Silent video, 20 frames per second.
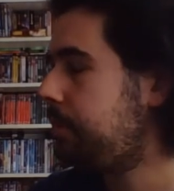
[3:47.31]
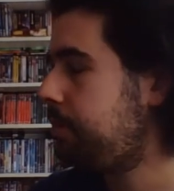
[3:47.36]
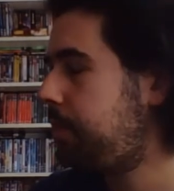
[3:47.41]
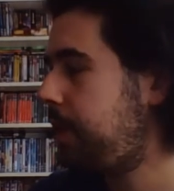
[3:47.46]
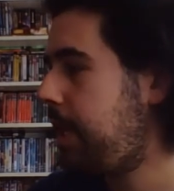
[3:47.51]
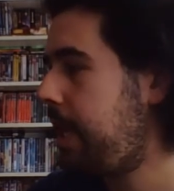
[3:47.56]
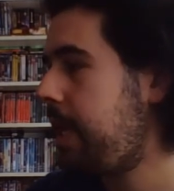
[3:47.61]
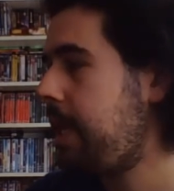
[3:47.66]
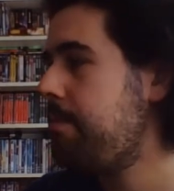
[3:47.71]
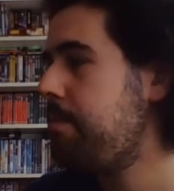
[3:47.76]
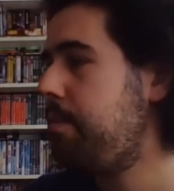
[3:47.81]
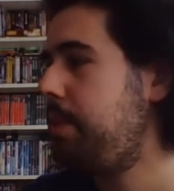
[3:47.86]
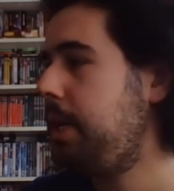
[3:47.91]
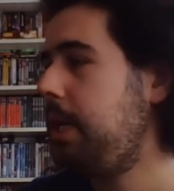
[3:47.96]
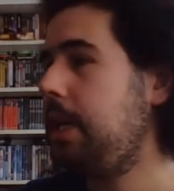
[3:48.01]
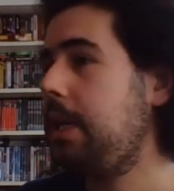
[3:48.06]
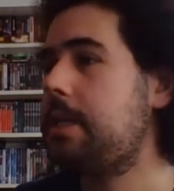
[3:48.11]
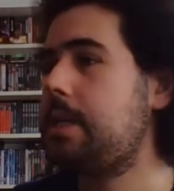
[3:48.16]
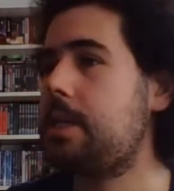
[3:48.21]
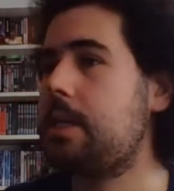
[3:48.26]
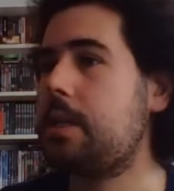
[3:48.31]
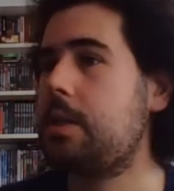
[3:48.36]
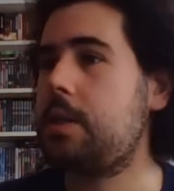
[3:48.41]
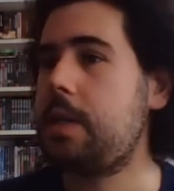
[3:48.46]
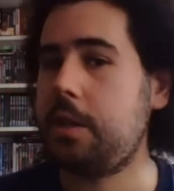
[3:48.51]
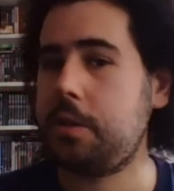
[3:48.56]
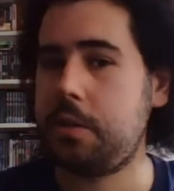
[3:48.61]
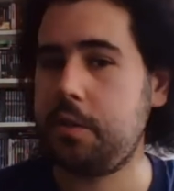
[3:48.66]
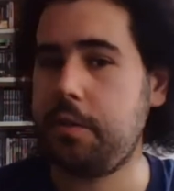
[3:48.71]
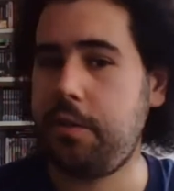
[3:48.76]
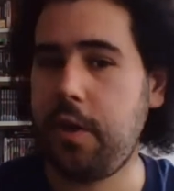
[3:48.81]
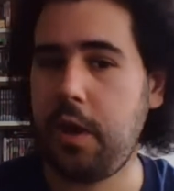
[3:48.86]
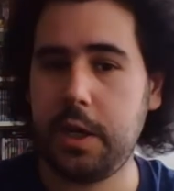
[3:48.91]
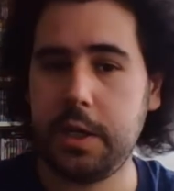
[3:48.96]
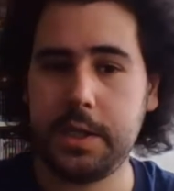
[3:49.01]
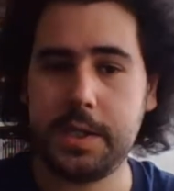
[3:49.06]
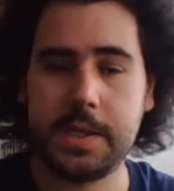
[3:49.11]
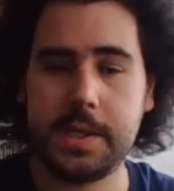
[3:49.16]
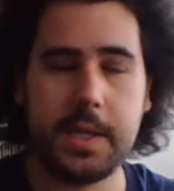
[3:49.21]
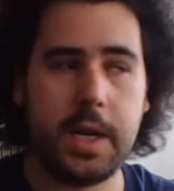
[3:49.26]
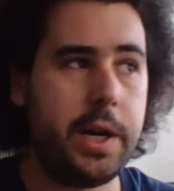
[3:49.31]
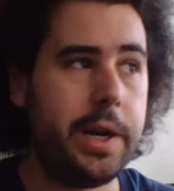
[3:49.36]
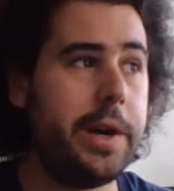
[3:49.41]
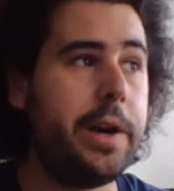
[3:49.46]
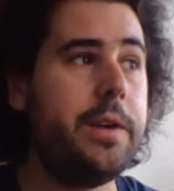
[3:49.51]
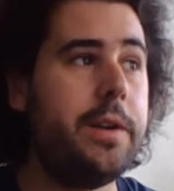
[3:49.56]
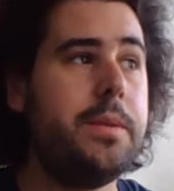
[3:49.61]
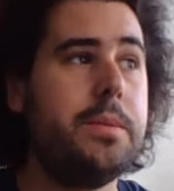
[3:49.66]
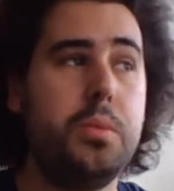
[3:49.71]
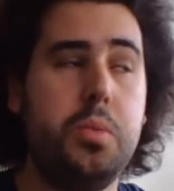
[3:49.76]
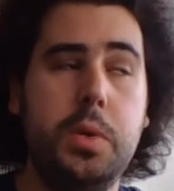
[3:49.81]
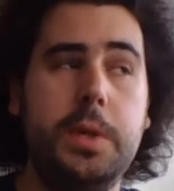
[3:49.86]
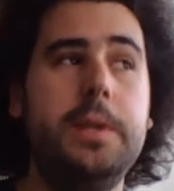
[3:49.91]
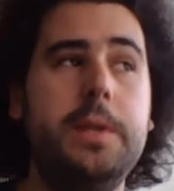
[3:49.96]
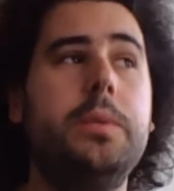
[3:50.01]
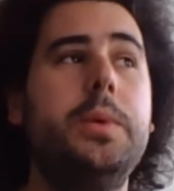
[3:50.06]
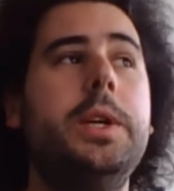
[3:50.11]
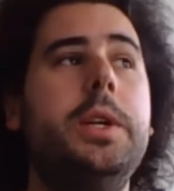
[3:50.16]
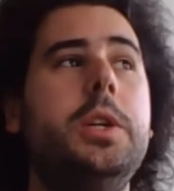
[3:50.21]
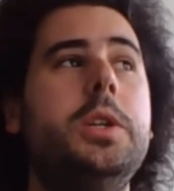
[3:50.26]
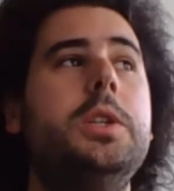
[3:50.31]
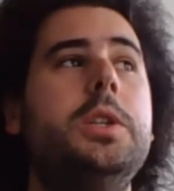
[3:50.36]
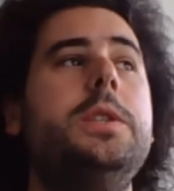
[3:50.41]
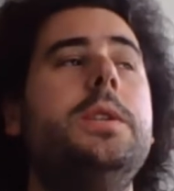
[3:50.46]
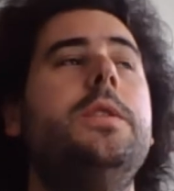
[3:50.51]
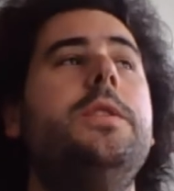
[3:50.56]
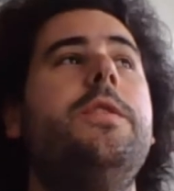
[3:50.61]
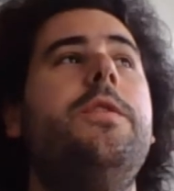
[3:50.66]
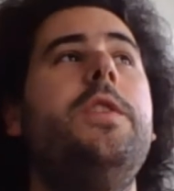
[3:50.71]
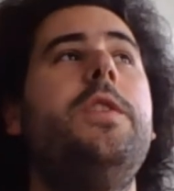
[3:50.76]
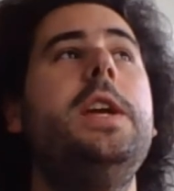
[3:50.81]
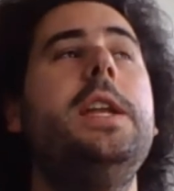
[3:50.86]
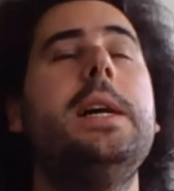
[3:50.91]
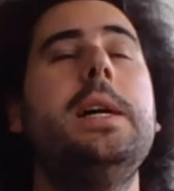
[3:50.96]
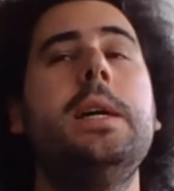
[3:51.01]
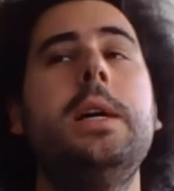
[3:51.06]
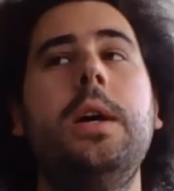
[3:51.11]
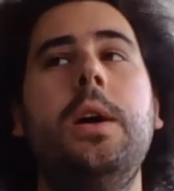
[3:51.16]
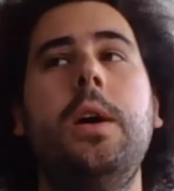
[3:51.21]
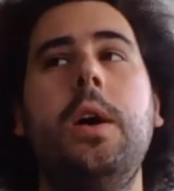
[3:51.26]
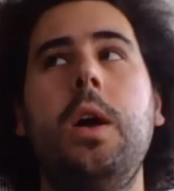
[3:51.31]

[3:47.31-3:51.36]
Play and beat Tales of Hearts R, really good on the Vita.